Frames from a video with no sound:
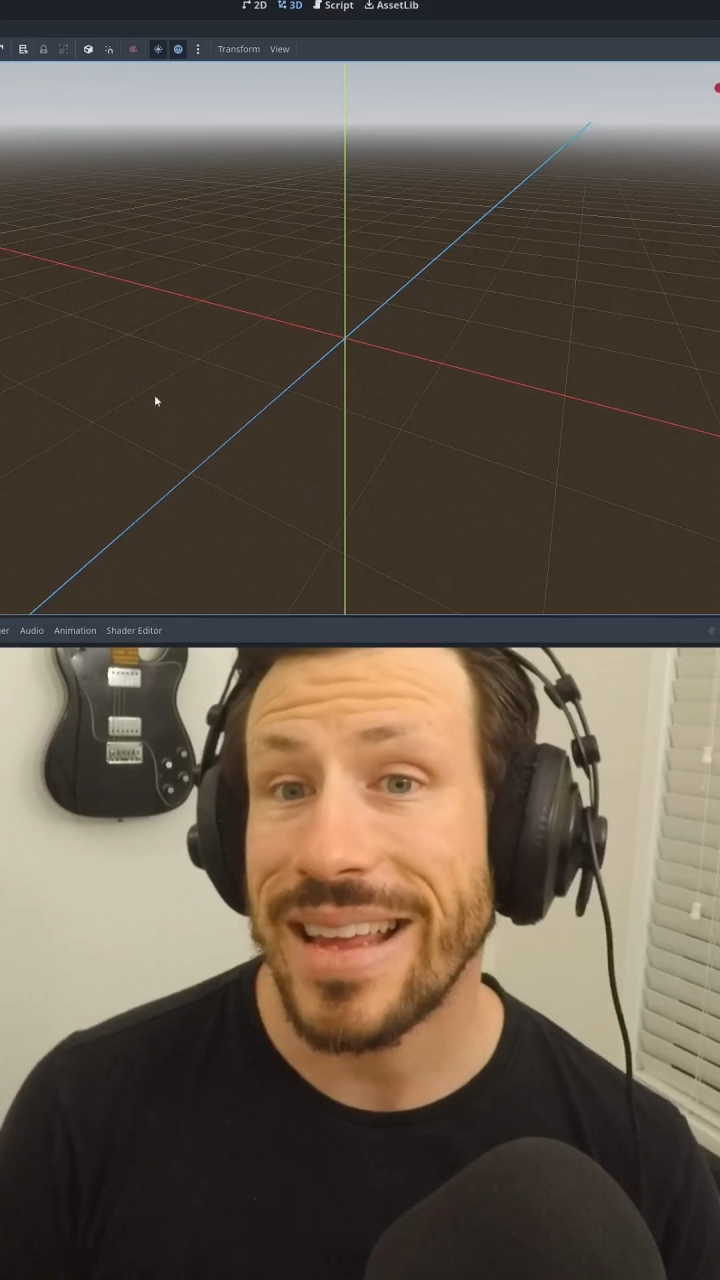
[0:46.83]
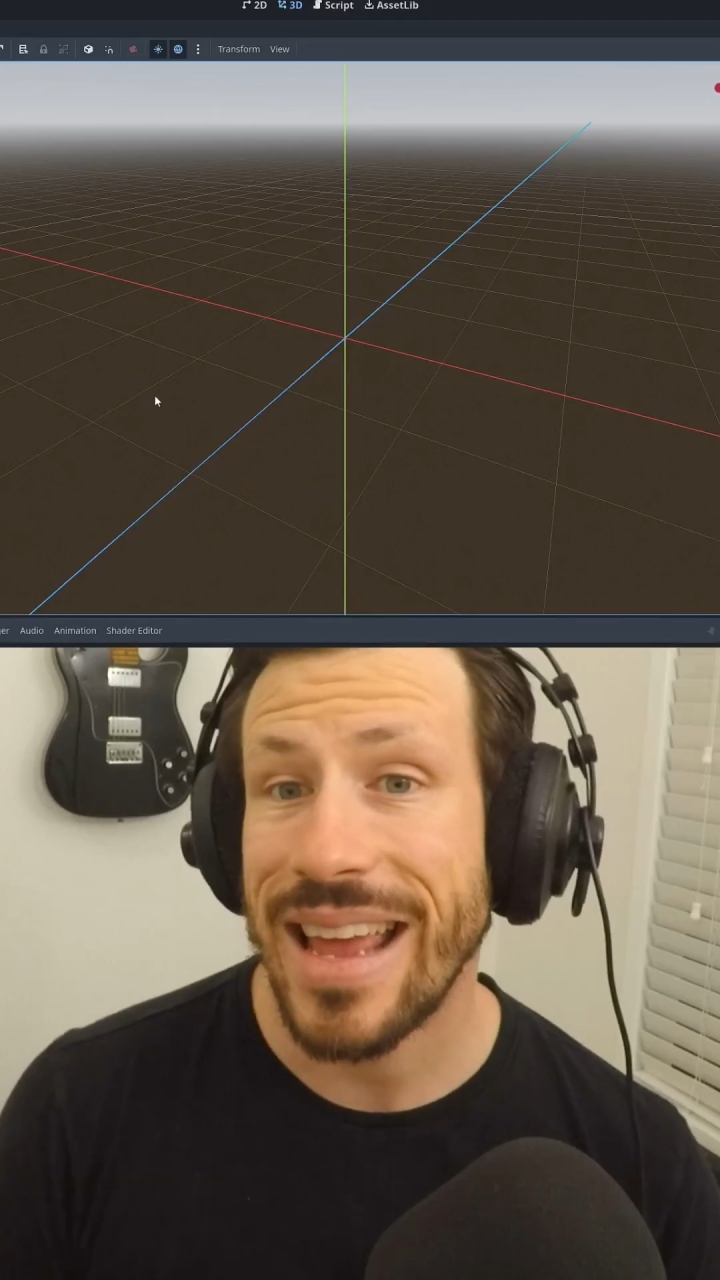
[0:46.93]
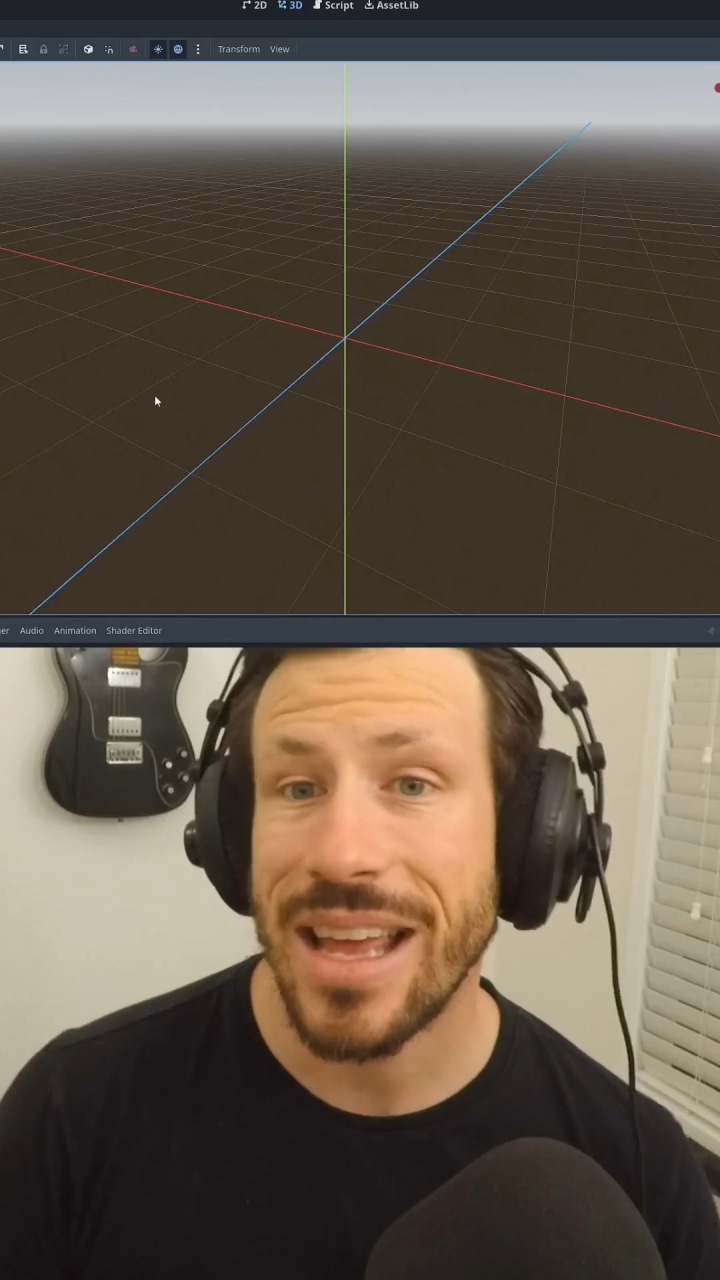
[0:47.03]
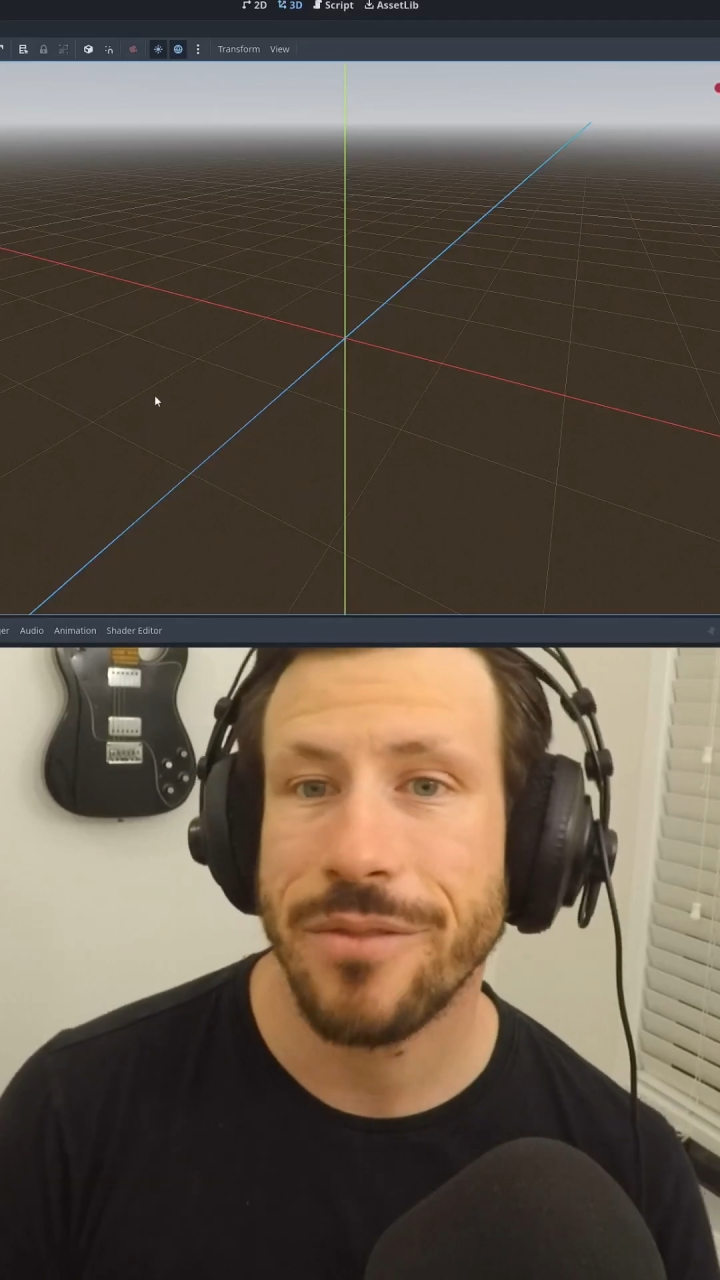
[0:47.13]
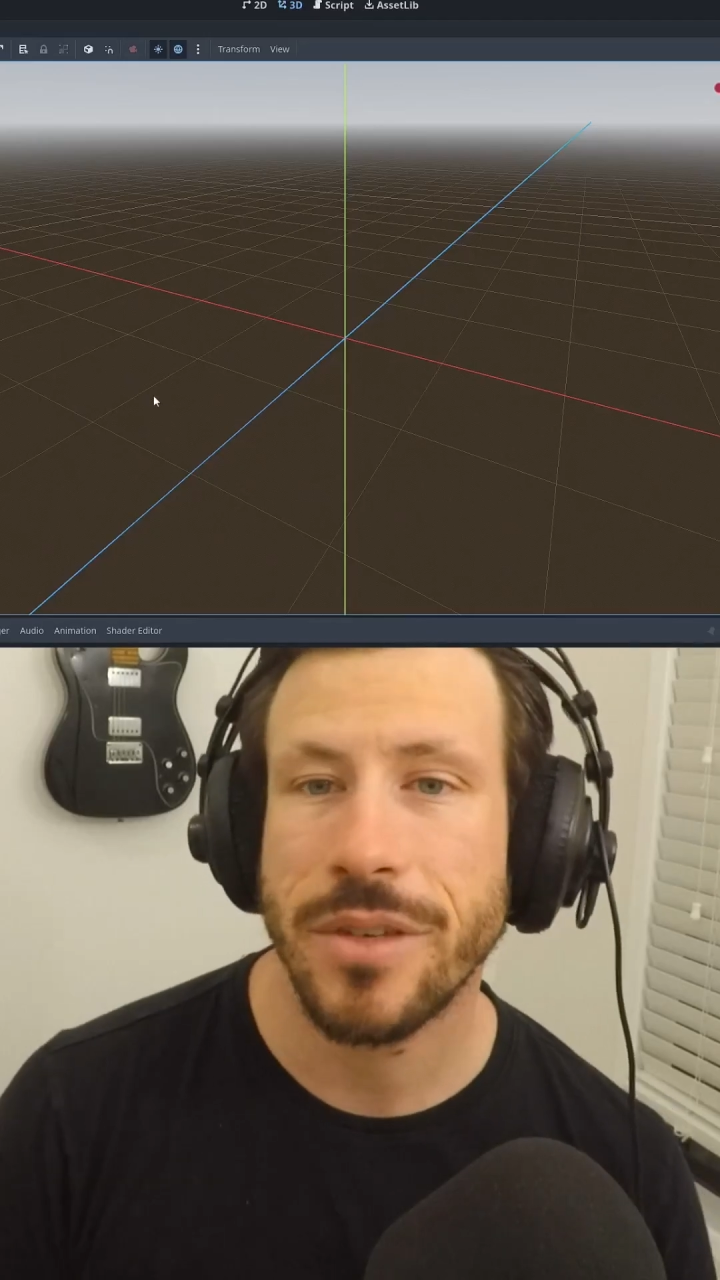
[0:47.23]

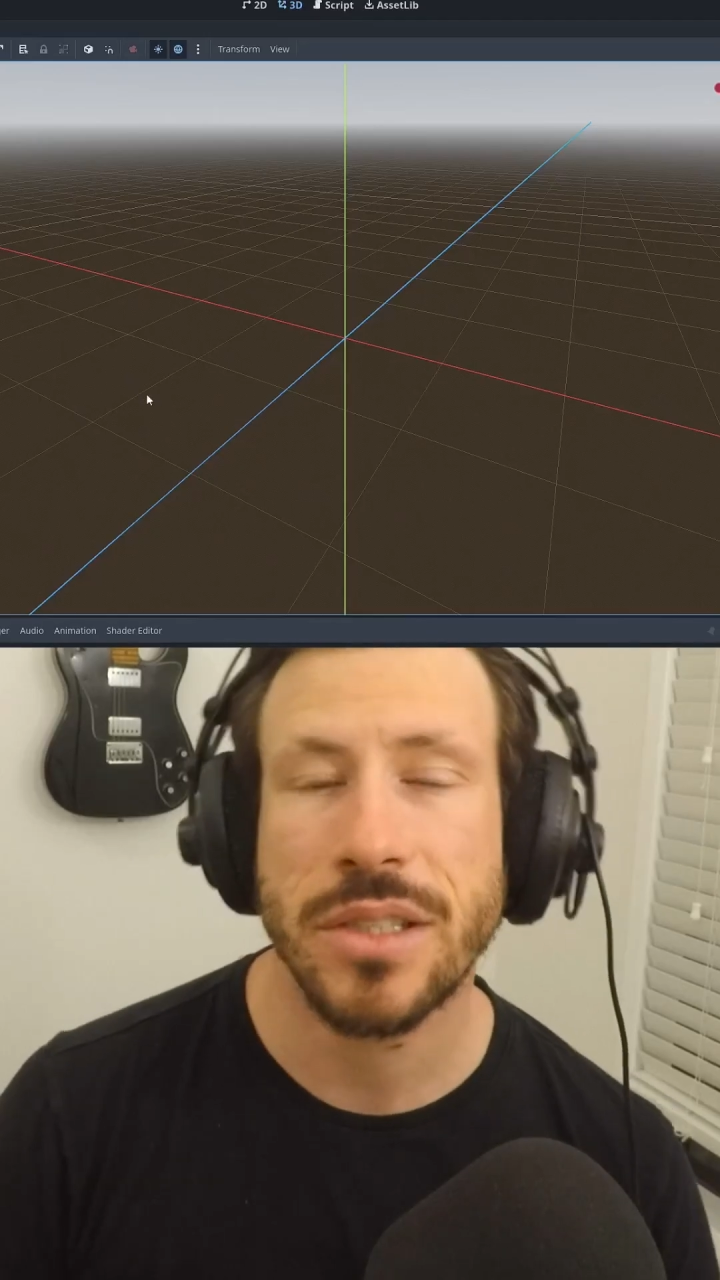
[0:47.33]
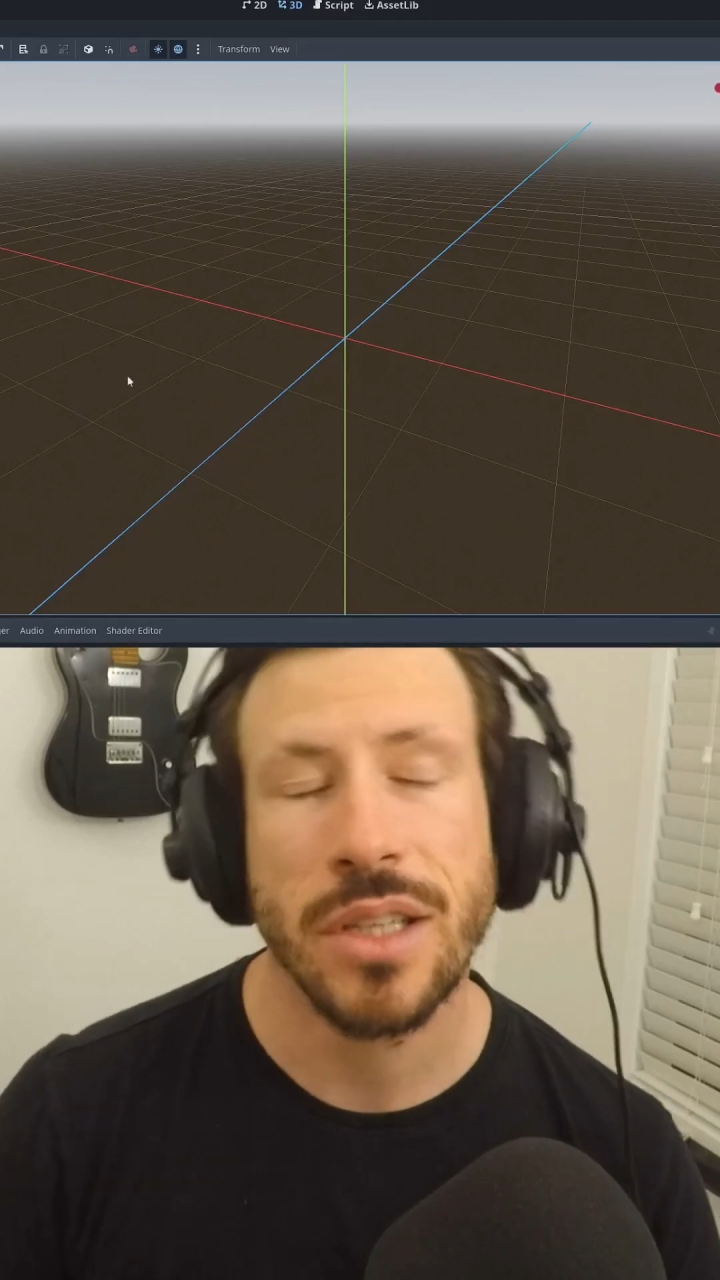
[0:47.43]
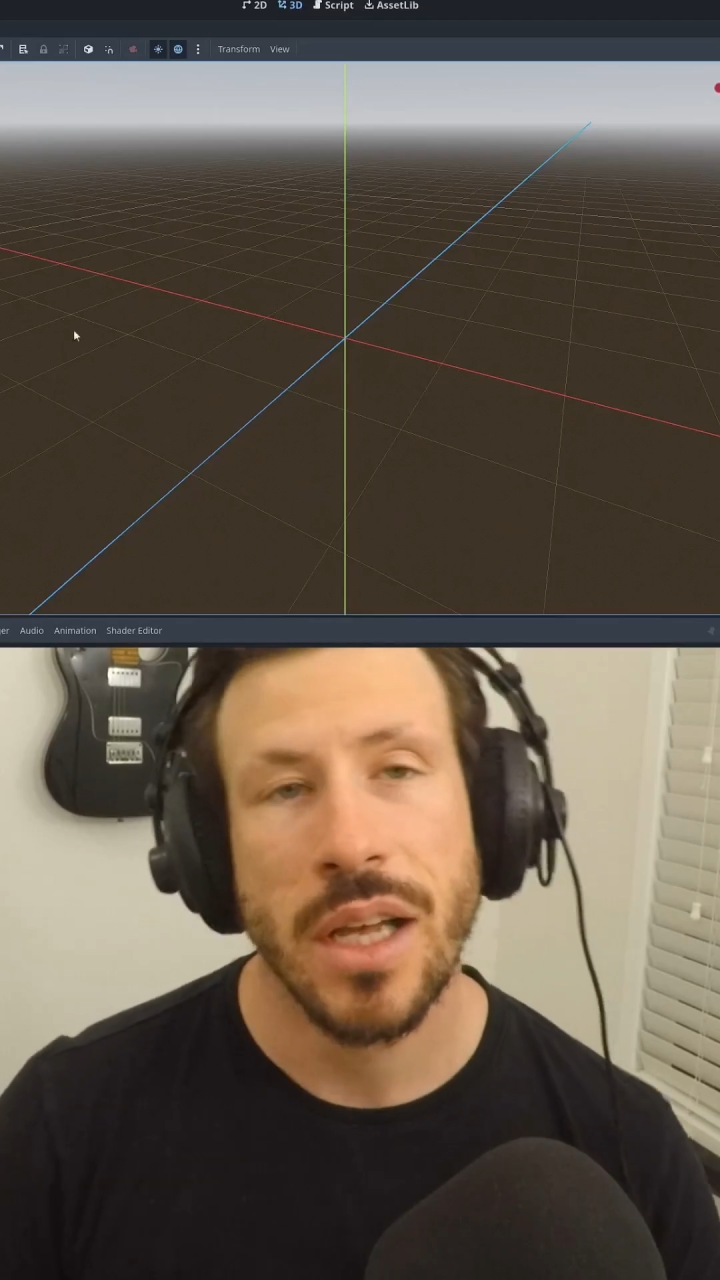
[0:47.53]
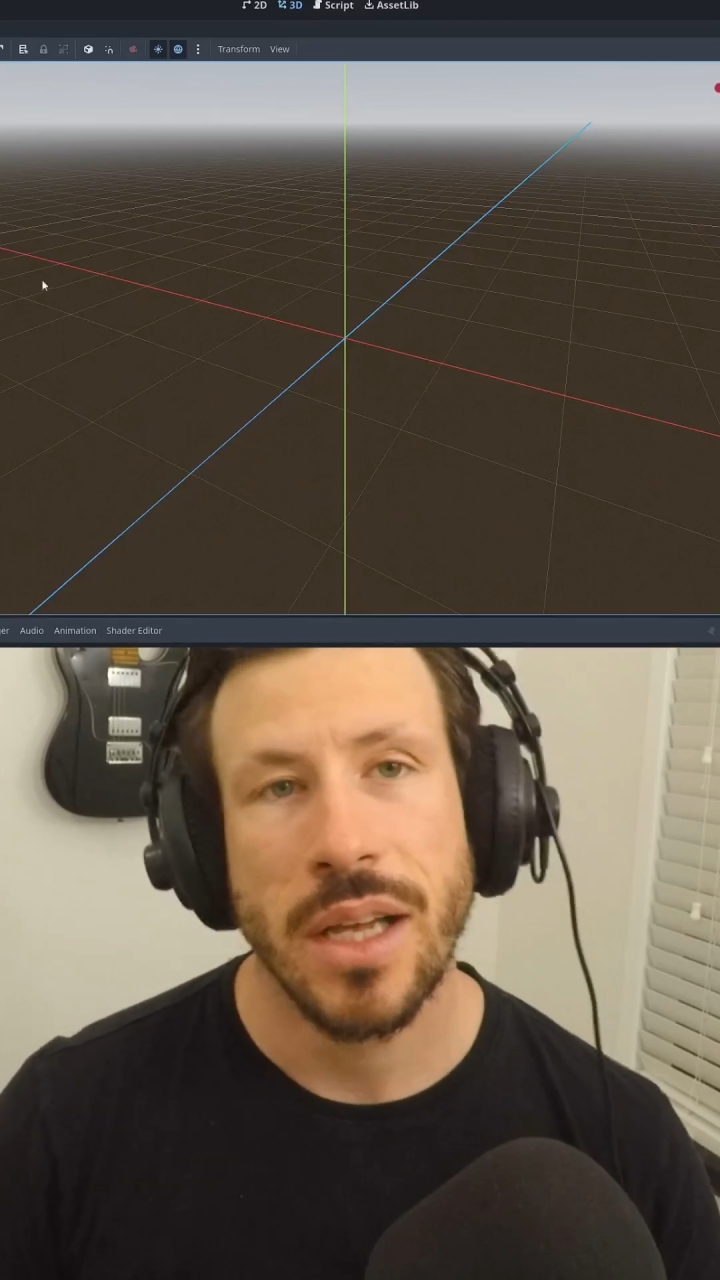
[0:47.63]
canvas